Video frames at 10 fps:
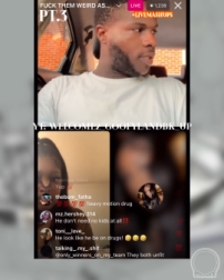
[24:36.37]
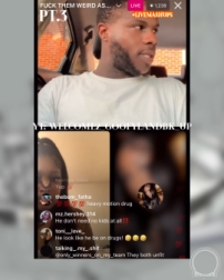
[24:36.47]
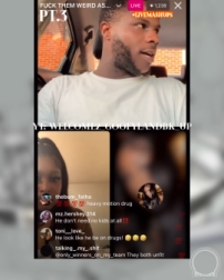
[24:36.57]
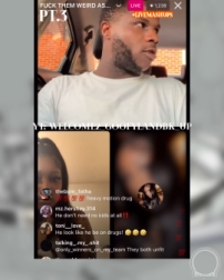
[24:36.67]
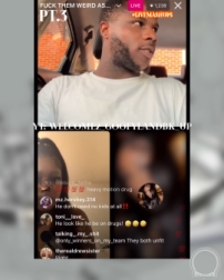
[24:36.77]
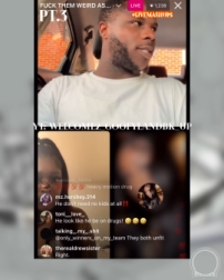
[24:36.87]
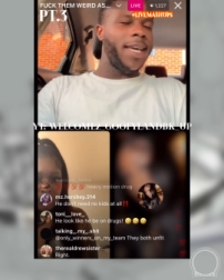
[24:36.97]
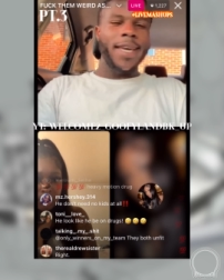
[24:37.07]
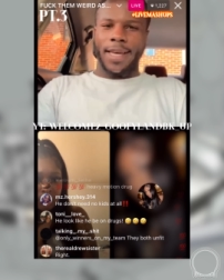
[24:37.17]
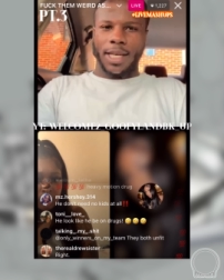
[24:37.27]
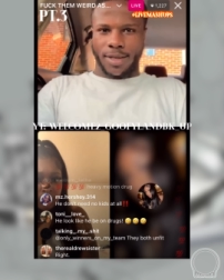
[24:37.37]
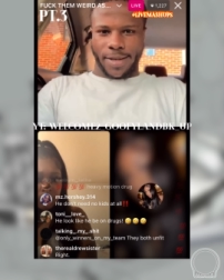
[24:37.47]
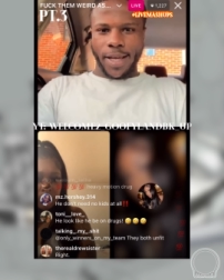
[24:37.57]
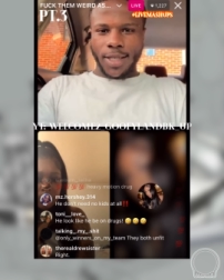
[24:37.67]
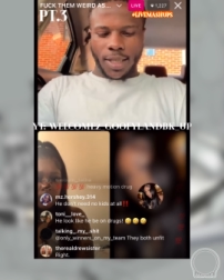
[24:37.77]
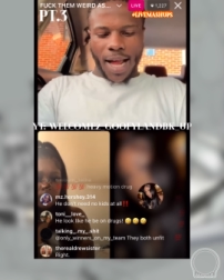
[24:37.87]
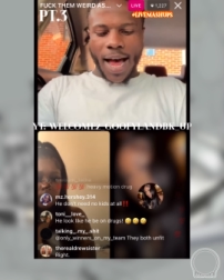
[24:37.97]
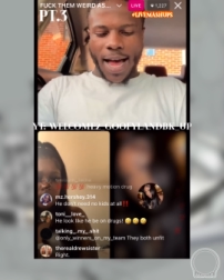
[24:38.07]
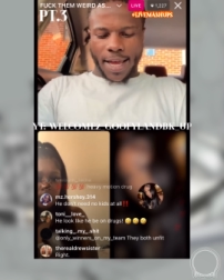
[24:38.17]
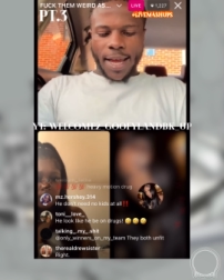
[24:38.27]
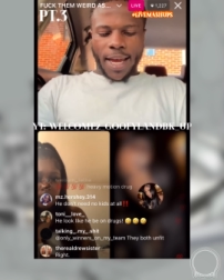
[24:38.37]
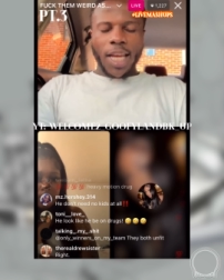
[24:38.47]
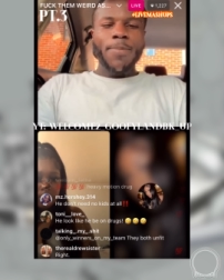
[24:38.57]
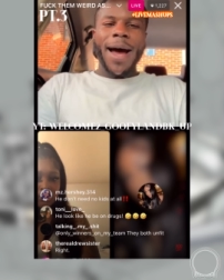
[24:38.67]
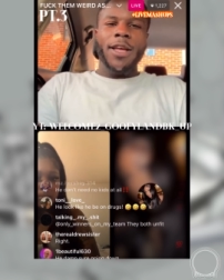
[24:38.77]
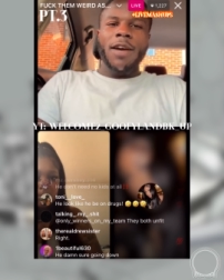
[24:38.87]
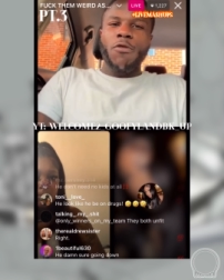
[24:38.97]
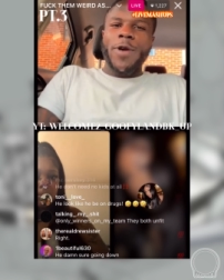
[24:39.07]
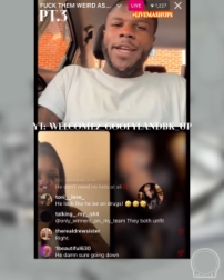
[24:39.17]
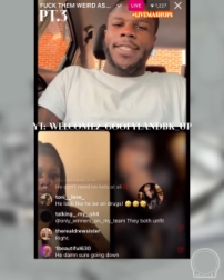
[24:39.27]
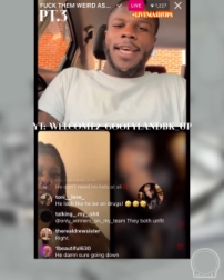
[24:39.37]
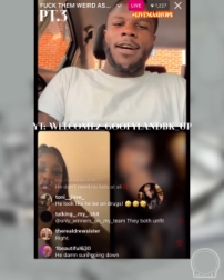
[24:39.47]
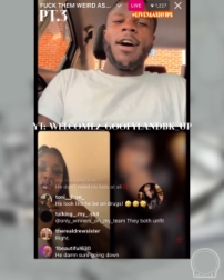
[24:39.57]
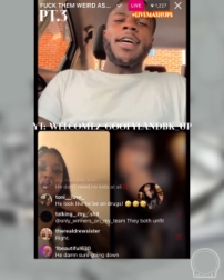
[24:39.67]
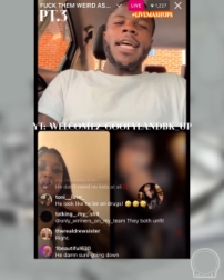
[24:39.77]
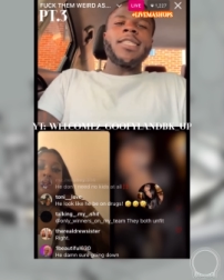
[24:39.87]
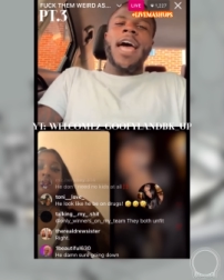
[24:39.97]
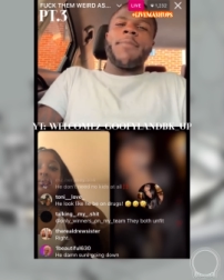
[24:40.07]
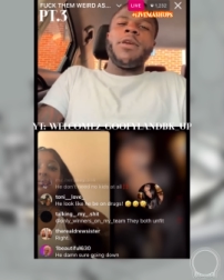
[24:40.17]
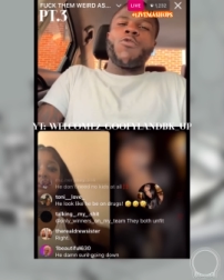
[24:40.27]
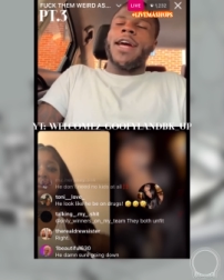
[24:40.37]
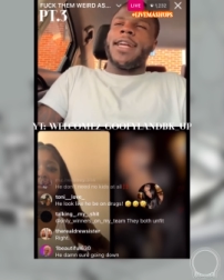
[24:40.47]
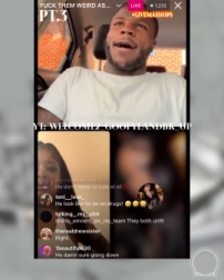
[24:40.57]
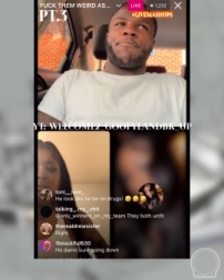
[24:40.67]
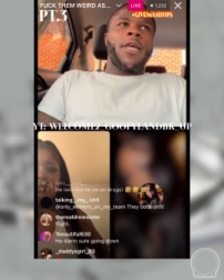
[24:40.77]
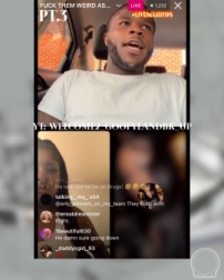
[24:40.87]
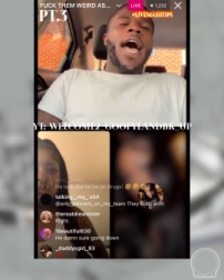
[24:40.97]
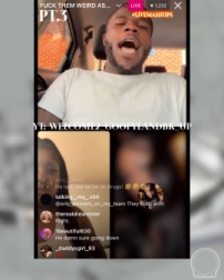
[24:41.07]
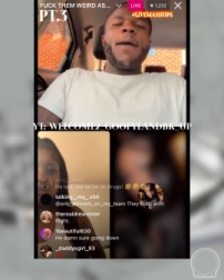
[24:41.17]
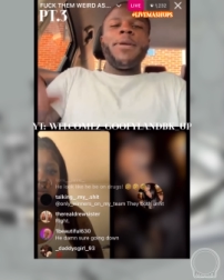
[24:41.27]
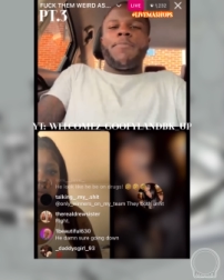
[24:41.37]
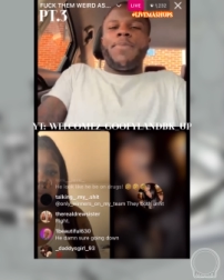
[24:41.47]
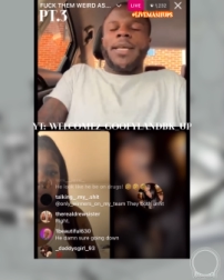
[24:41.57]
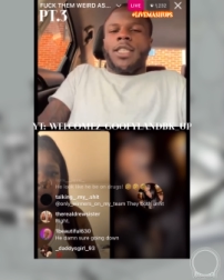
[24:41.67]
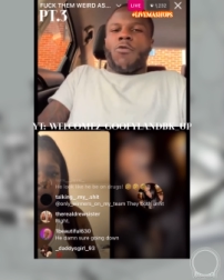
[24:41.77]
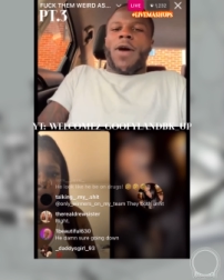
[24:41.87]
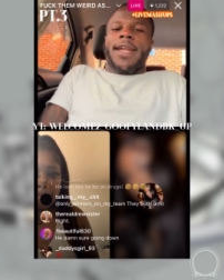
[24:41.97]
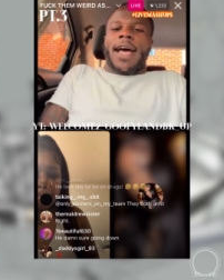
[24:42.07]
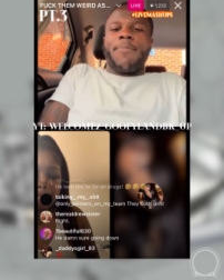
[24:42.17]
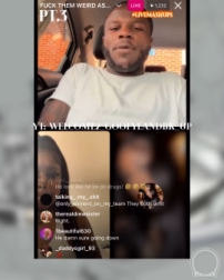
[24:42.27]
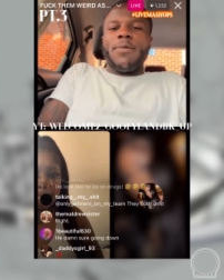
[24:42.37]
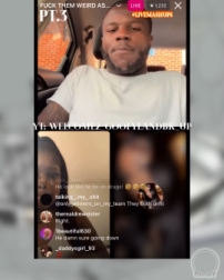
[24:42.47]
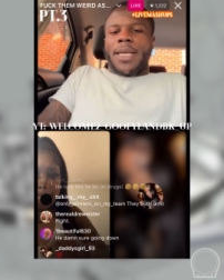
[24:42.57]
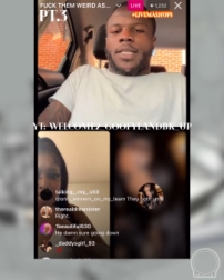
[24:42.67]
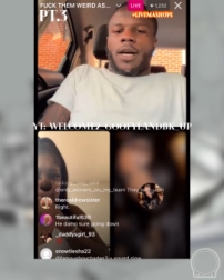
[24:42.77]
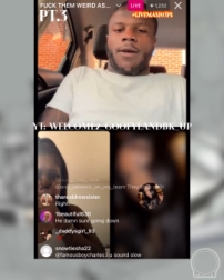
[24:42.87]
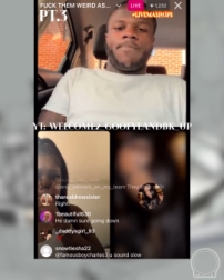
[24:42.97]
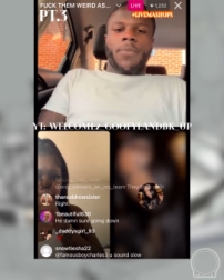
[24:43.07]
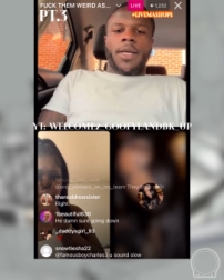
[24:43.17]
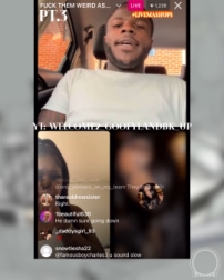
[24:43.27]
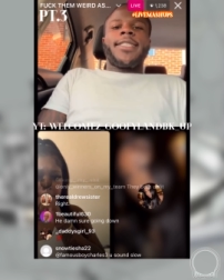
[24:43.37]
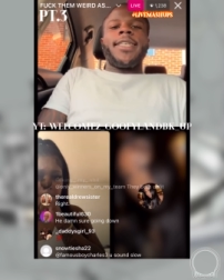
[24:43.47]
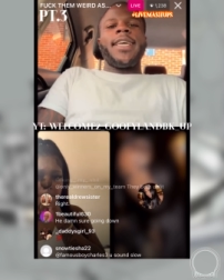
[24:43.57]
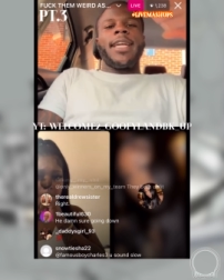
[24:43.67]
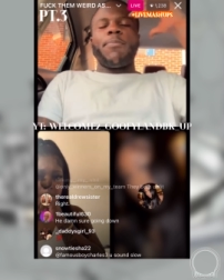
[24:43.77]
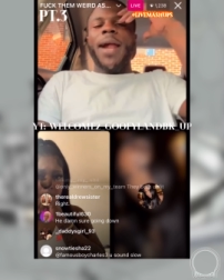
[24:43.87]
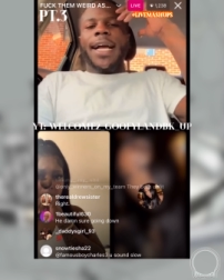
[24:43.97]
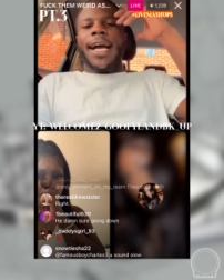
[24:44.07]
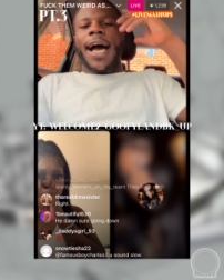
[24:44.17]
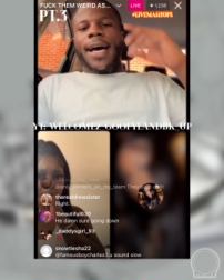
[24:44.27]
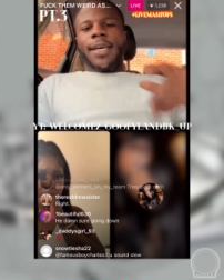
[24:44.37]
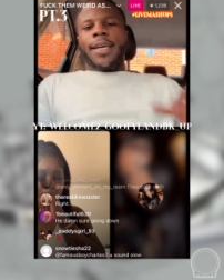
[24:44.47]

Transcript: It's not gonna stick. It's not. Anybody ever went to jail? That's like me right now. I beat a bitch up right now. I beat my bitch up. She get a black eye.